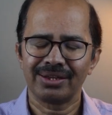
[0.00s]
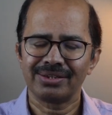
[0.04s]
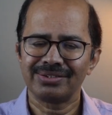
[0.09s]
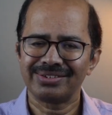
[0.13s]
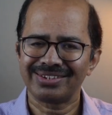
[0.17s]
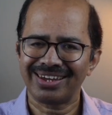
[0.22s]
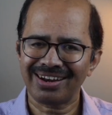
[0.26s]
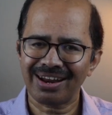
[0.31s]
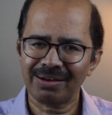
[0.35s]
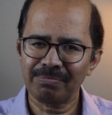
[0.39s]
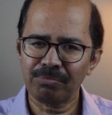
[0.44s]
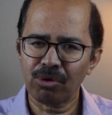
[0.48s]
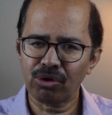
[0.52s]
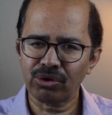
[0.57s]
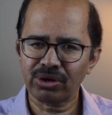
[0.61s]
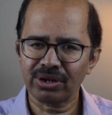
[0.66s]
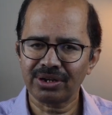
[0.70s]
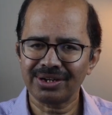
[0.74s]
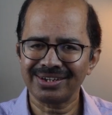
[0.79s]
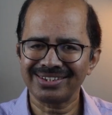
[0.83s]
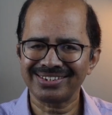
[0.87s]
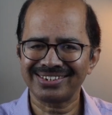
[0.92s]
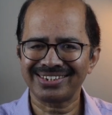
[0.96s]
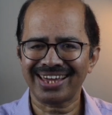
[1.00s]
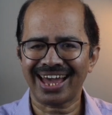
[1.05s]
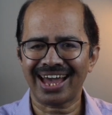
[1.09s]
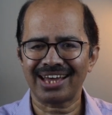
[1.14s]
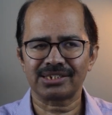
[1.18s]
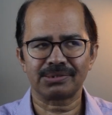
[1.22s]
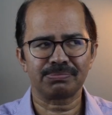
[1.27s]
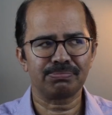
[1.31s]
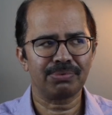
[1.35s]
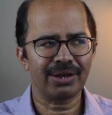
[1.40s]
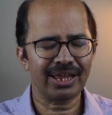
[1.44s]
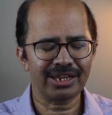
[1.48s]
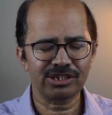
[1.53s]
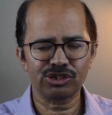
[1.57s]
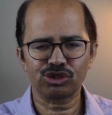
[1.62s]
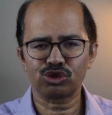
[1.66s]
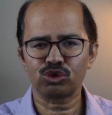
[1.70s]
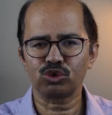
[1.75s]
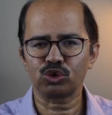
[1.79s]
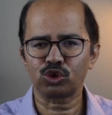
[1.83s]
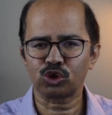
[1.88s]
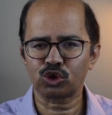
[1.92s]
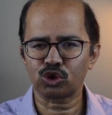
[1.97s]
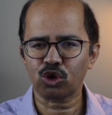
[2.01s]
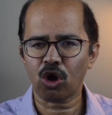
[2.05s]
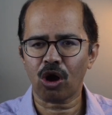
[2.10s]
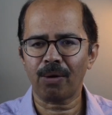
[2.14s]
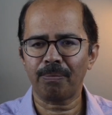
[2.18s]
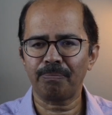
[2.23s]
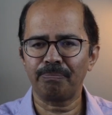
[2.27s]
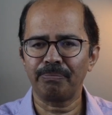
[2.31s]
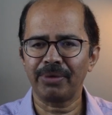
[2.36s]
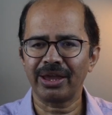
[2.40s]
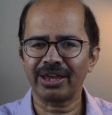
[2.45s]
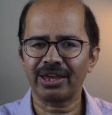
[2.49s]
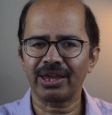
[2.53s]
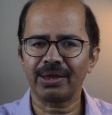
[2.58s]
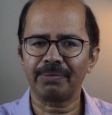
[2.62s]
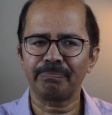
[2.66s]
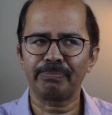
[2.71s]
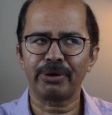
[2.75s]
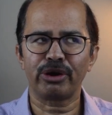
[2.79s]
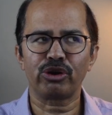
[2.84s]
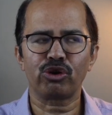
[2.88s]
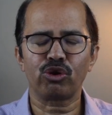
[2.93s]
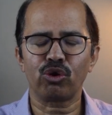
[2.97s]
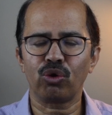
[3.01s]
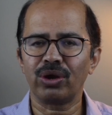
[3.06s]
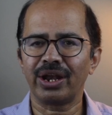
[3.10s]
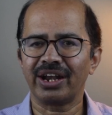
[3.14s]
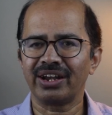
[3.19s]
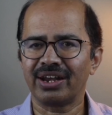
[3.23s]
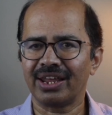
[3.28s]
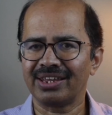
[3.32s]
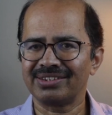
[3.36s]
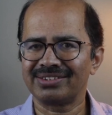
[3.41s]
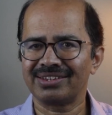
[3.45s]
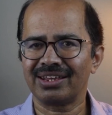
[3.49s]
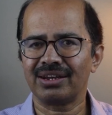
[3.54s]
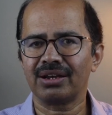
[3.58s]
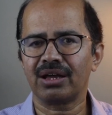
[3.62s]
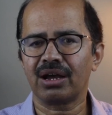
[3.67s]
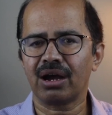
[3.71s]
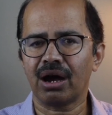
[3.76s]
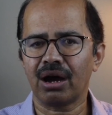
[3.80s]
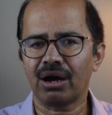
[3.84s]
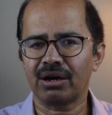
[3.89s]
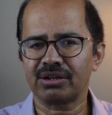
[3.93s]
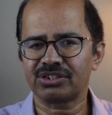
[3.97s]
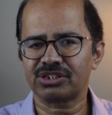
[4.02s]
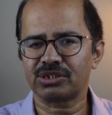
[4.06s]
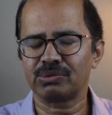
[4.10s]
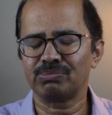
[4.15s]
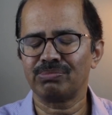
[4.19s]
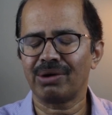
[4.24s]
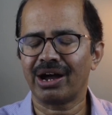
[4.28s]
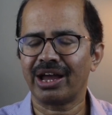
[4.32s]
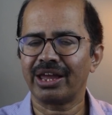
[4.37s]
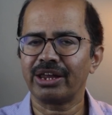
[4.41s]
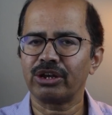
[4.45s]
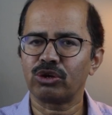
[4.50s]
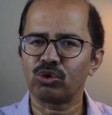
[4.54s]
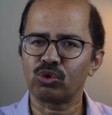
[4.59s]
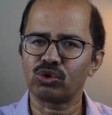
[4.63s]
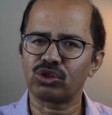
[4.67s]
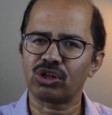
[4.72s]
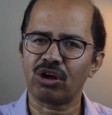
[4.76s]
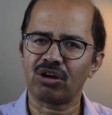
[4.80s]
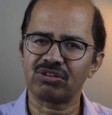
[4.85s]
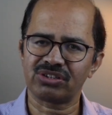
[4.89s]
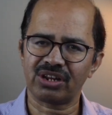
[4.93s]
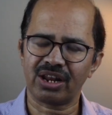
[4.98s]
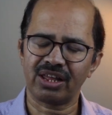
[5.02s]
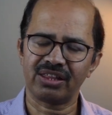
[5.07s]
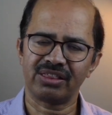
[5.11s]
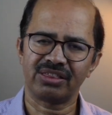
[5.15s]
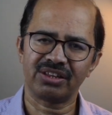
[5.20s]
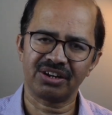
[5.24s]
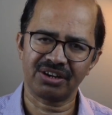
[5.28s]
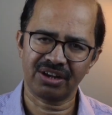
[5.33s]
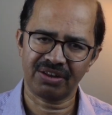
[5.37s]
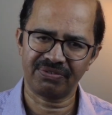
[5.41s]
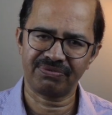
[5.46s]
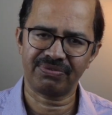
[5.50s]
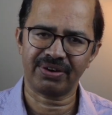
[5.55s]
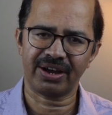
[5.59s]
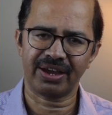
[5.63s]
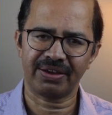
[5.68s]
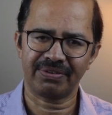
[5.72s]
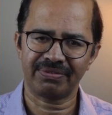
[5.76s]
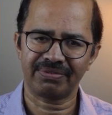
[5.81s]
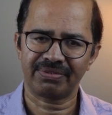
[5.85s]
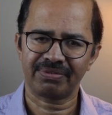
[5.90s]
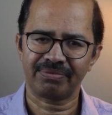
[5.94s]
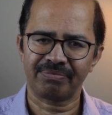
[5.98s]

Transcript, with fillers: General Motors has pledged to stop making petrol and diesel cars by 2035.